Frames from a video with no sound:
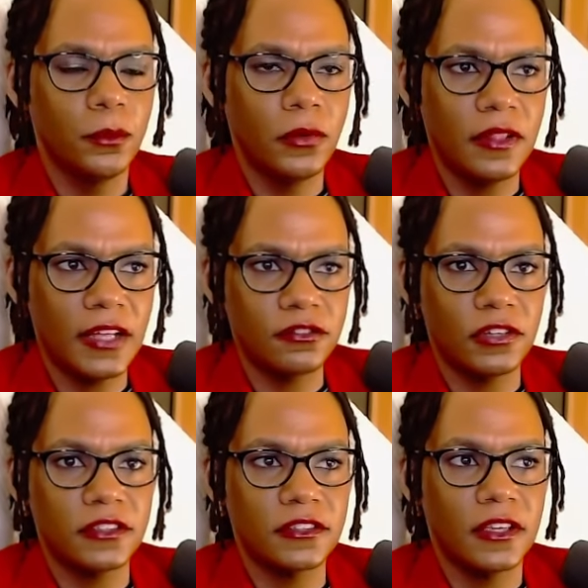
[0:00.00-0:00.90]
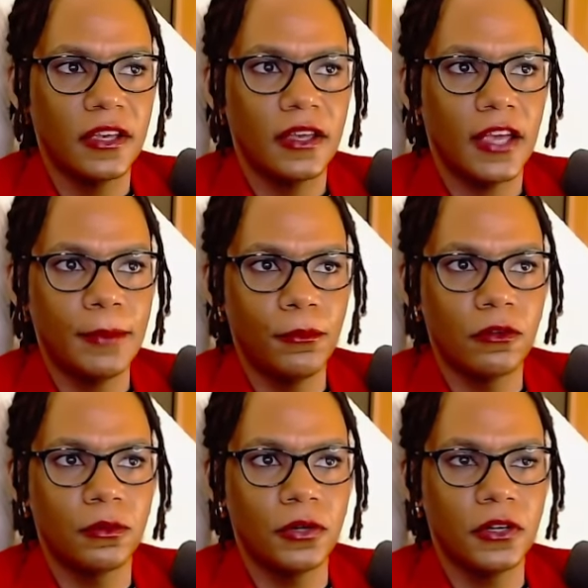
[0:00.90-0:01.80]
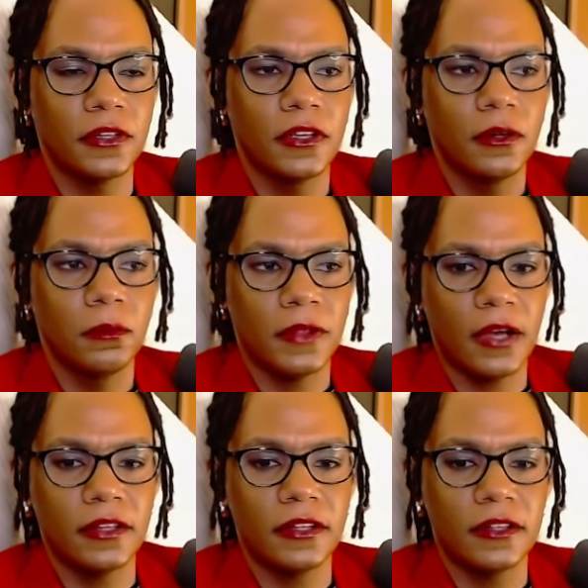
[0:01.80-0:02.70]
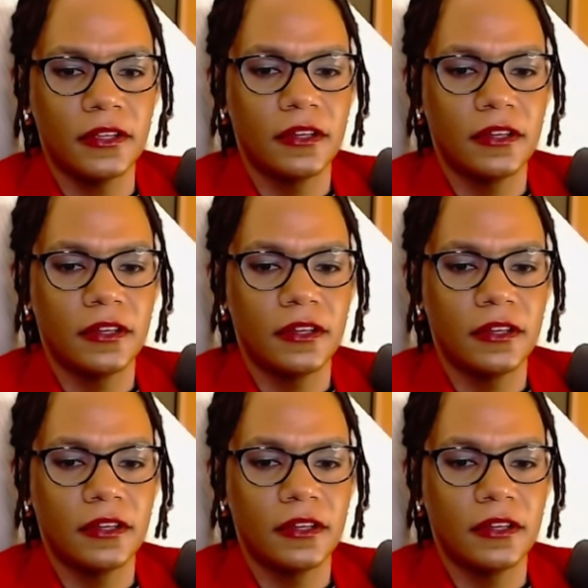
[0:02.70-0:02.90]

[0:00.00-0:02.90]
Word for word: with less risk and more reward without it.